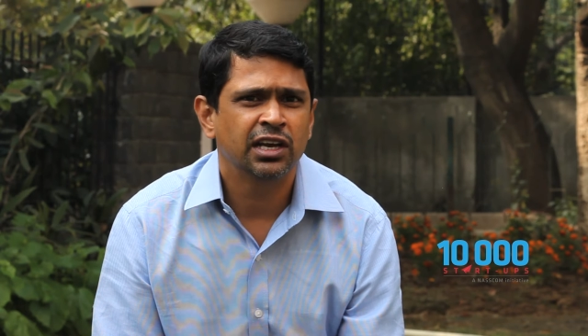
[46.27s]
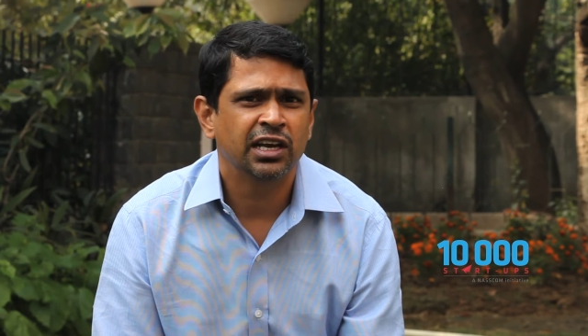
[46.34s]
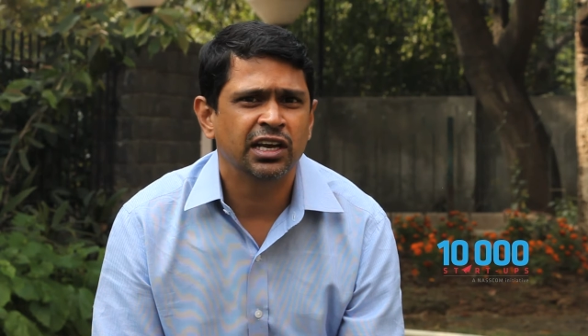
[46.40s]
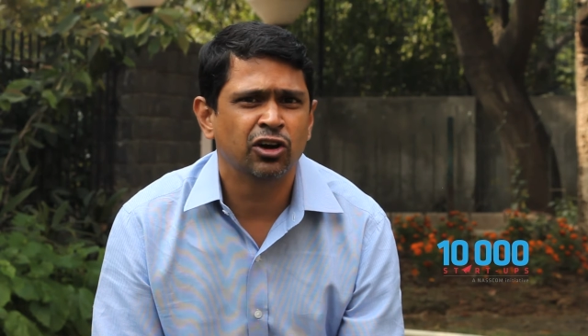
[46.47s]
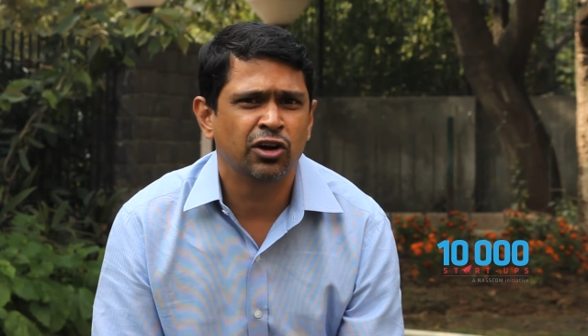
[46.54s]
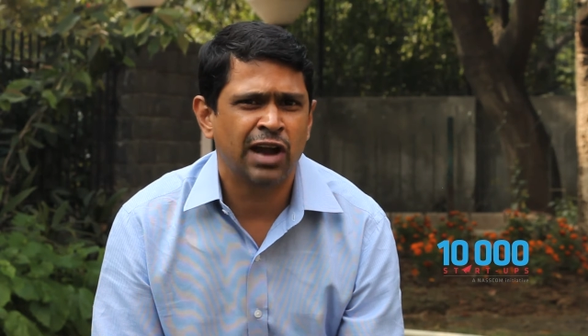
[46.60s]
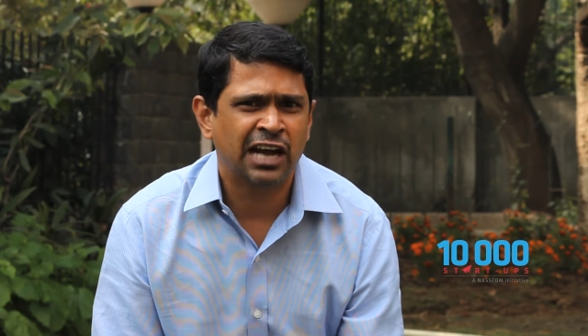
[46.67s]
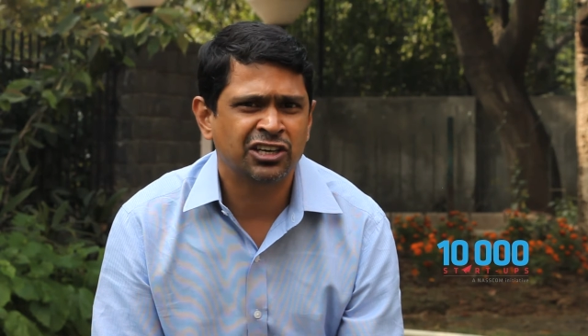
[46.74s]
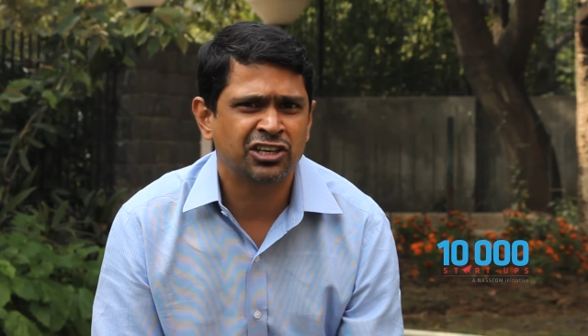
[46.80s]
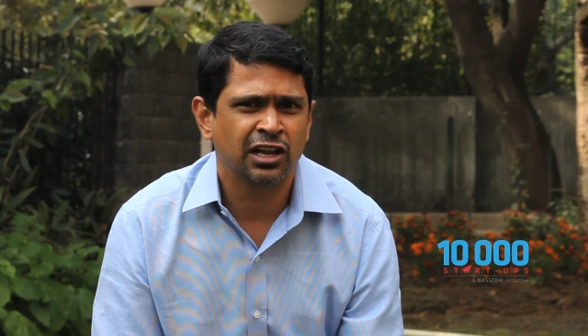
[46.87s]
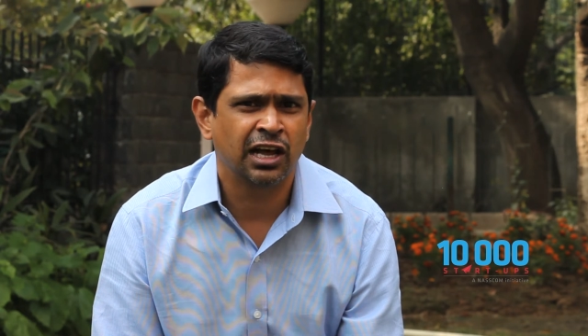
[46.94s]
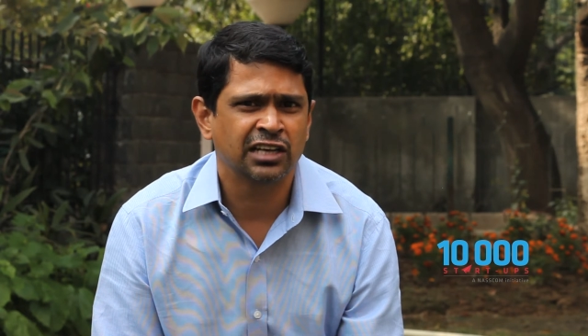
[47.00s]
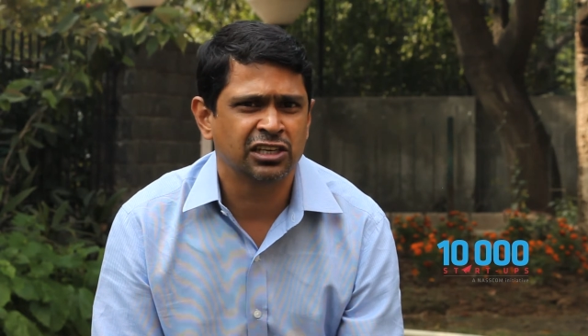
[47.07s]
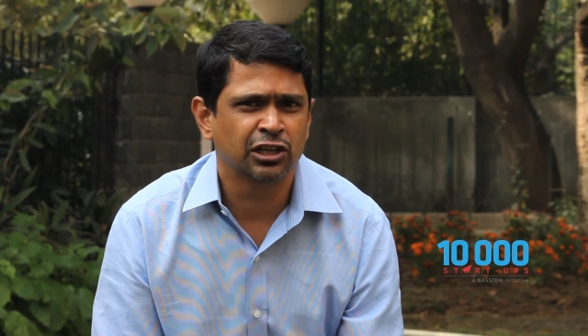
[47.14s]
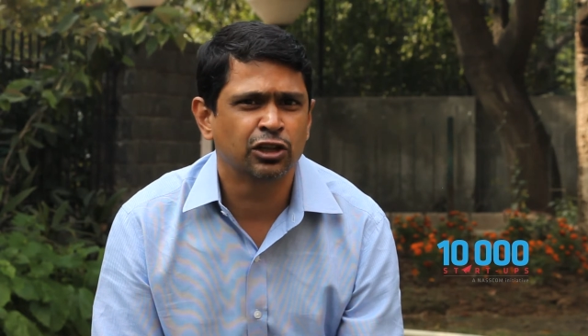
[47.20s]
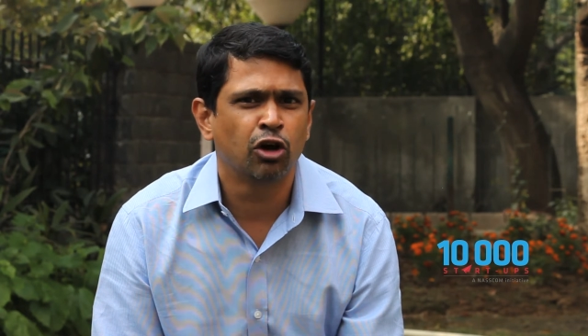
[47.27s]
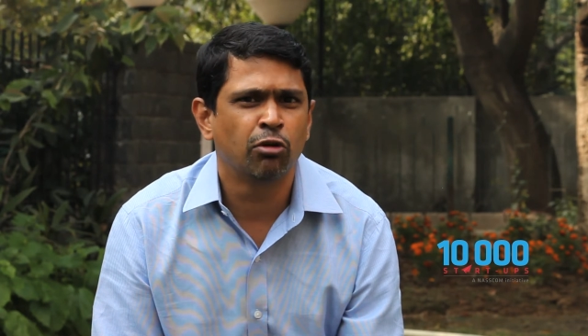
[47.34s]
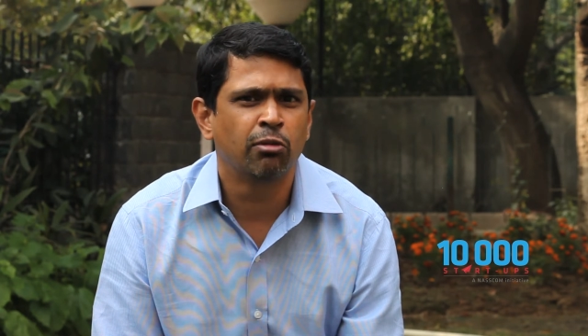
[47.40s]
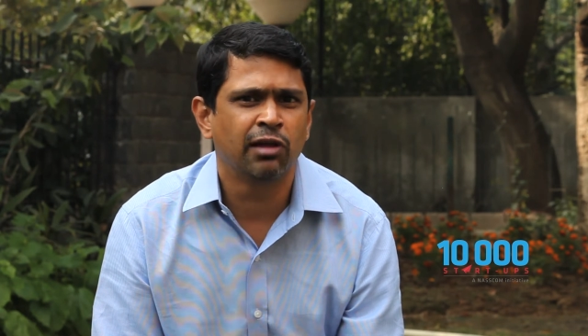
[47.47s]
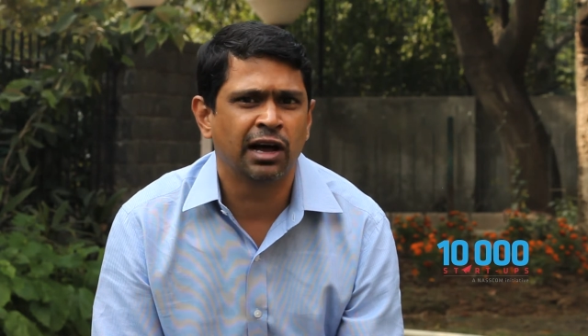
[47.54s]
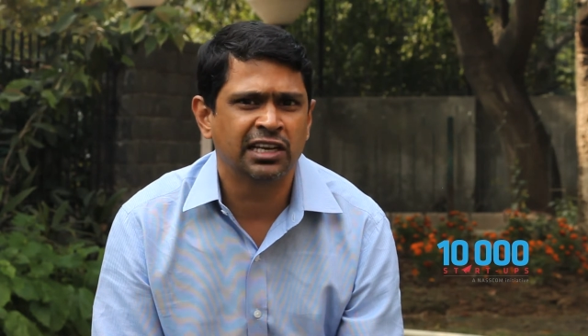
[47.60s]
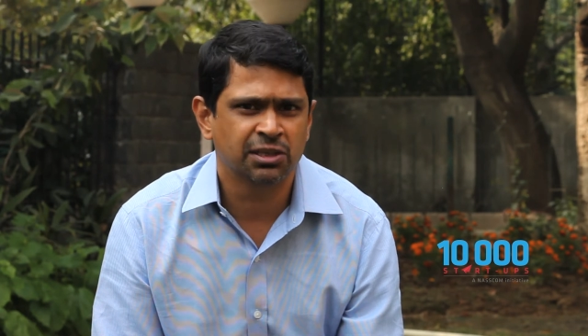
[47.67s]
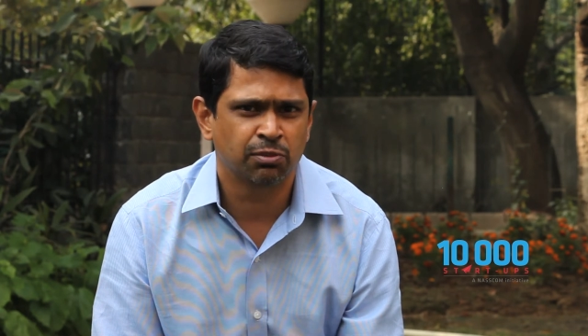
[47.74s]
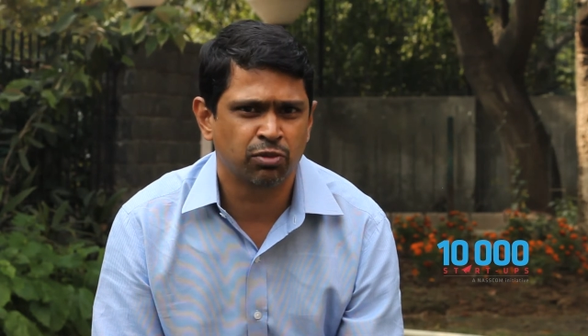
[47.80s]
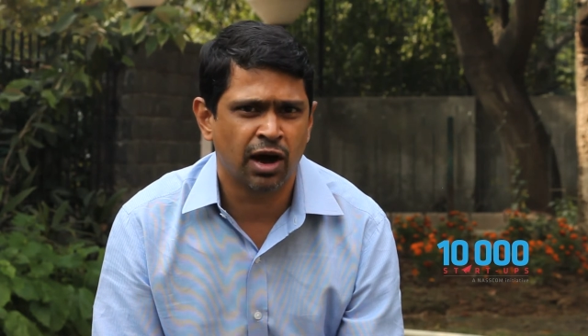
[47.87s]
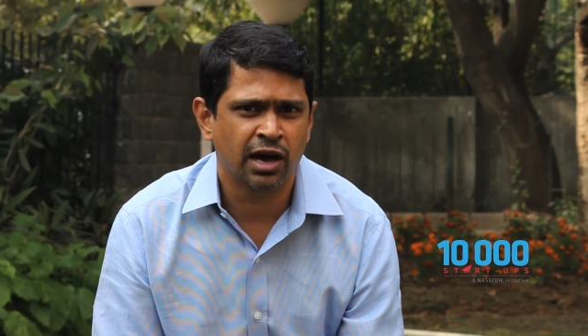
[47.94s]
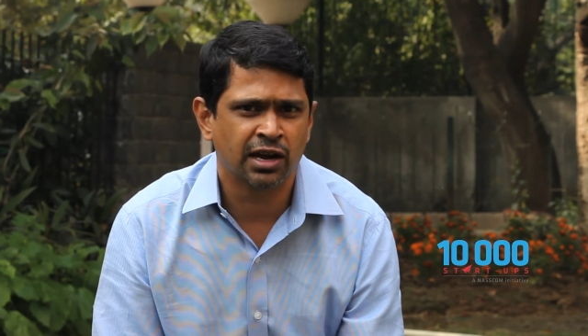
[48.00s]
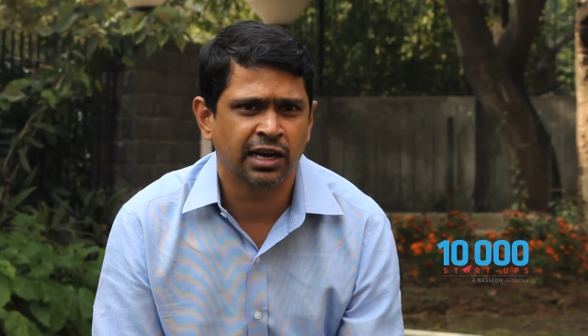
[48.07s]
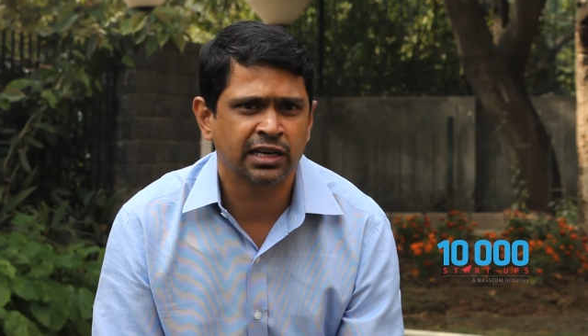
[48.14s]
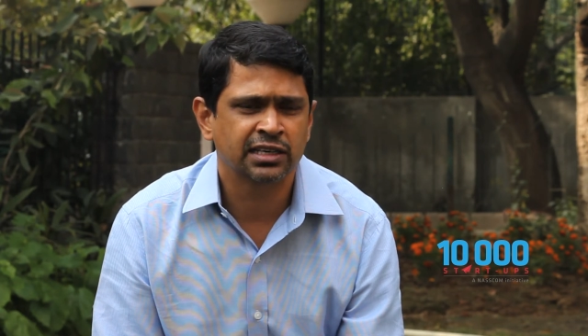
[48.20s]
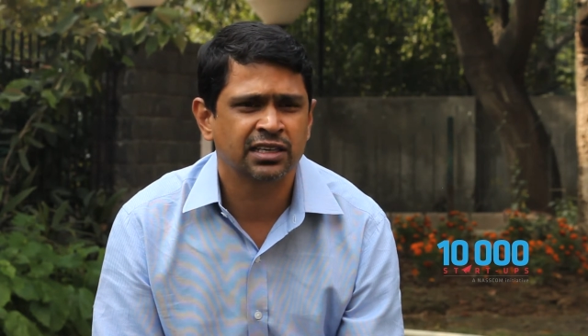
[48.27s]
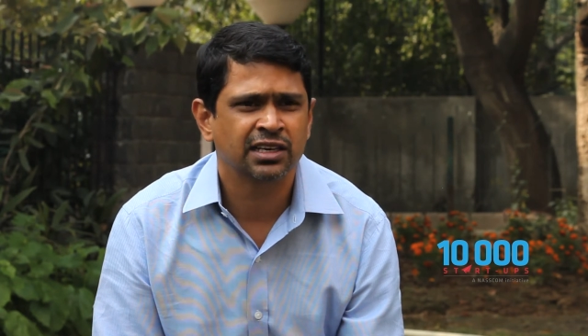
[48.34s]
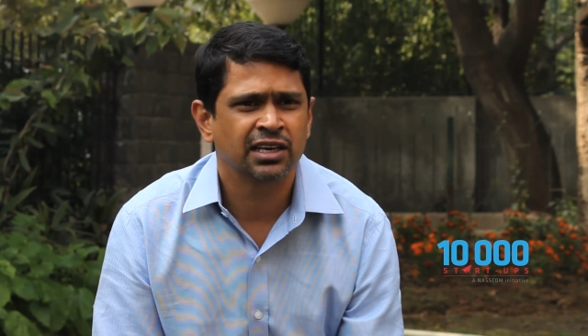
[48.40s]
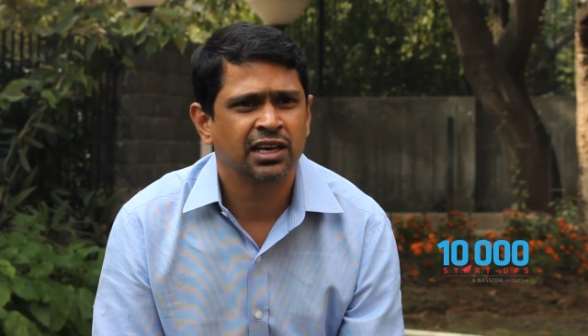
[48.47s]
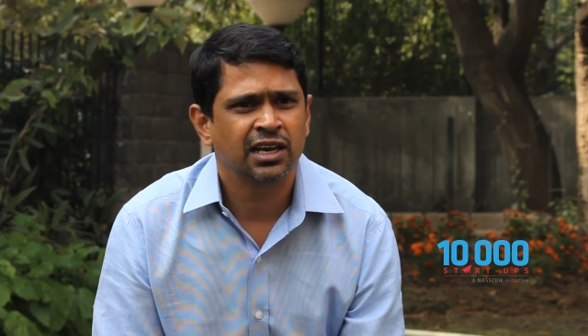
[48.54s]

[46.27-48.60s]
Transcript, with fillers: internationalize and globalize a product.